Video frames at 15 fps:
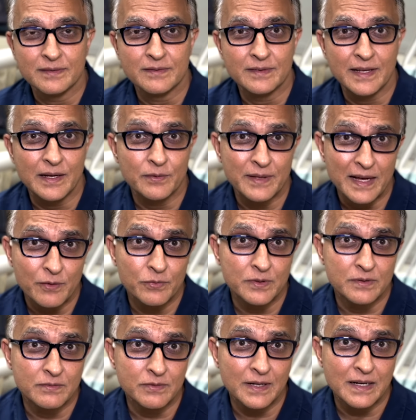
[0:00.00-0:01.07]
Now, that
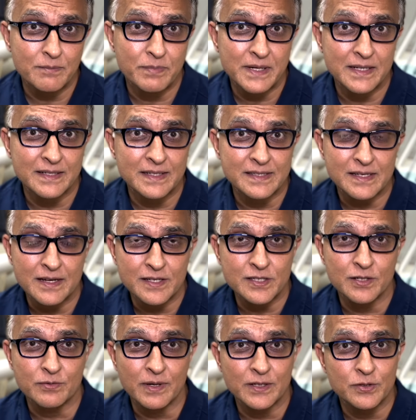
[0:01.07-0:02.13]
would really be a
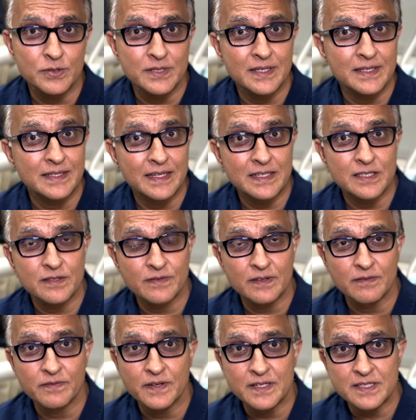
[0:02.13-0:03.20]
disaster, right? You see a dentist for
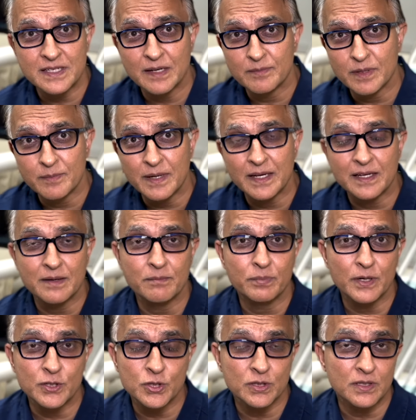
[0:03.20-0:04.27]
the first time, they make an
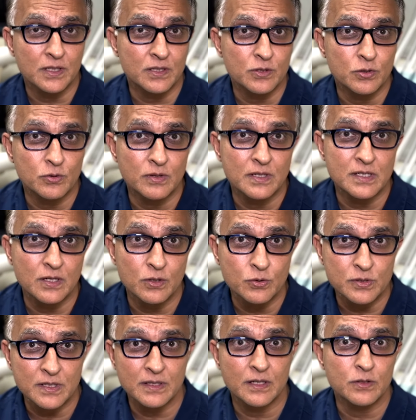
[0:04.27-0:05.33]
impression, the tooth is
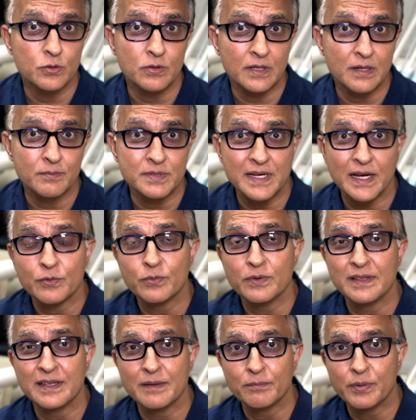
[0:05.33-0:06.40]
loose and the tooth comes out
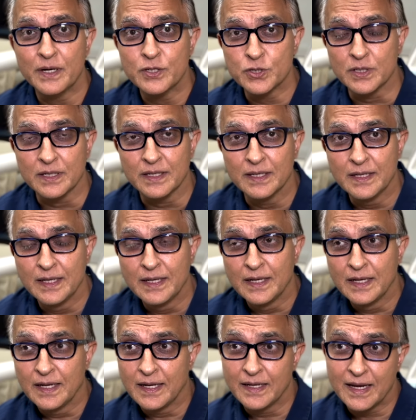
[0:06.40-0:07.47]
with the impression.
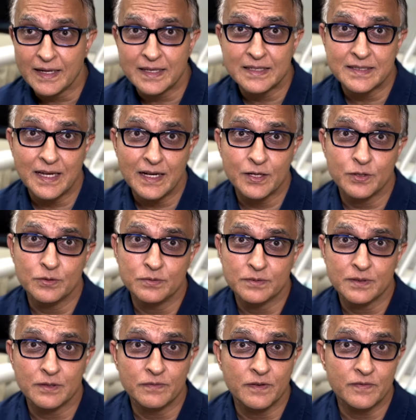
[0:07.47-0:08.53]
And I can tell you,
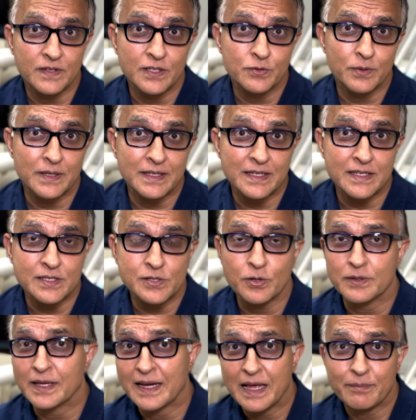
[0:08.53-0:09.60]
15, 20 years ago,
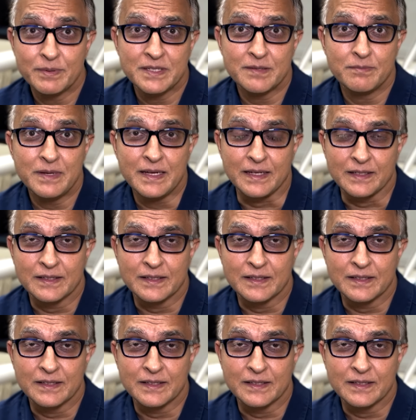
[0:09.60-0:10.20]
that happened to me.